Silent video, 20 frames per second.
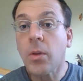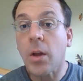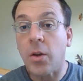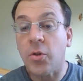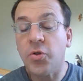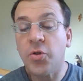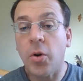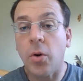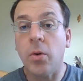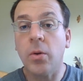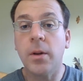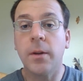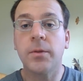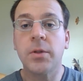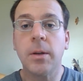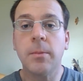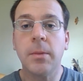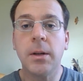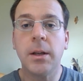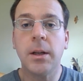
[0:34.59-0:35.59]
So if
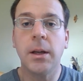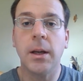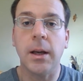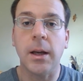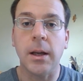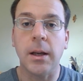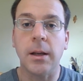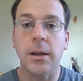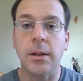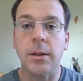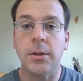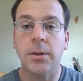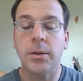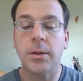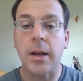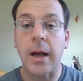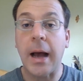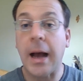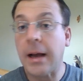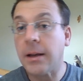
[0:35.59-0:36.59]
somebody
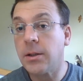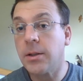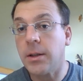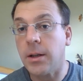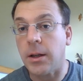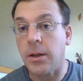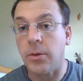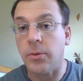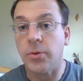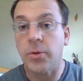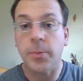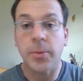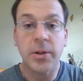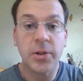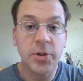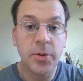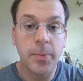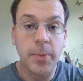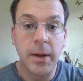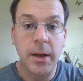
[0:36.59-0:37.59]
is asking you to
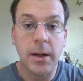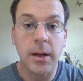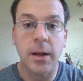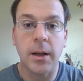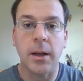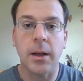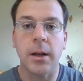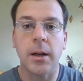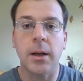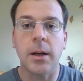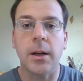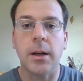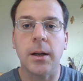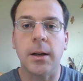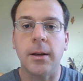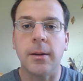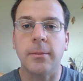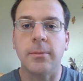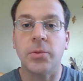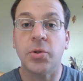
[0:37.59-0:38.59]
participate in
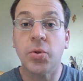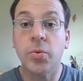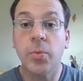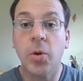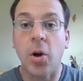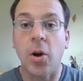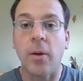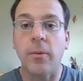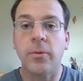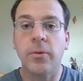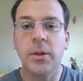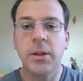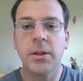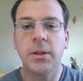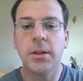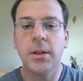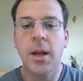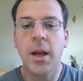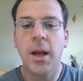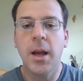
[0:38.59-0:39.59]
a Zoom
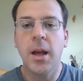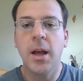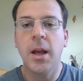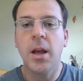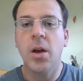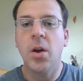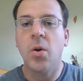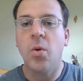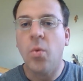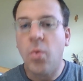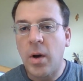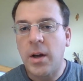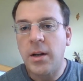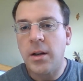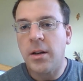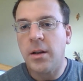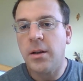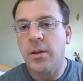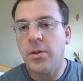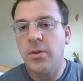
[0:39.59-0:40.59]
conference, what
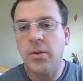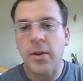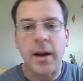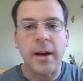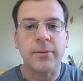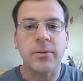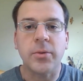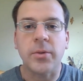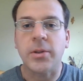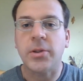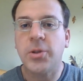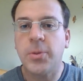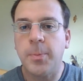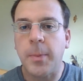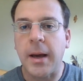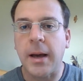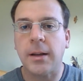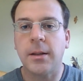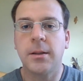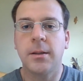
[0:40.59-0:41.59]
do you have to
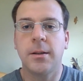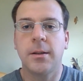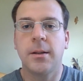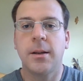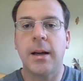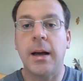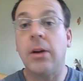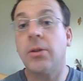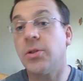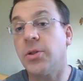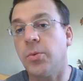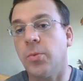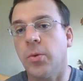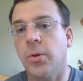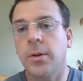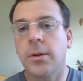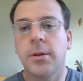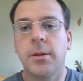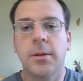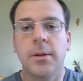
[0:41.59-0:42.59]
expect? How does it
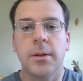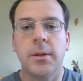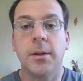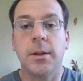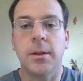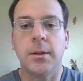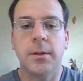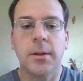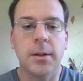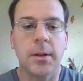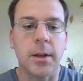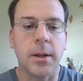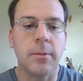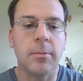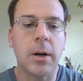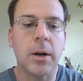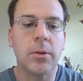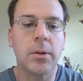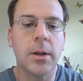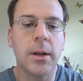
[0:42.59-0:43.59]
work? Things to think
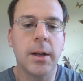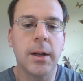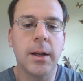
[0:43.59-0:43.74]
about.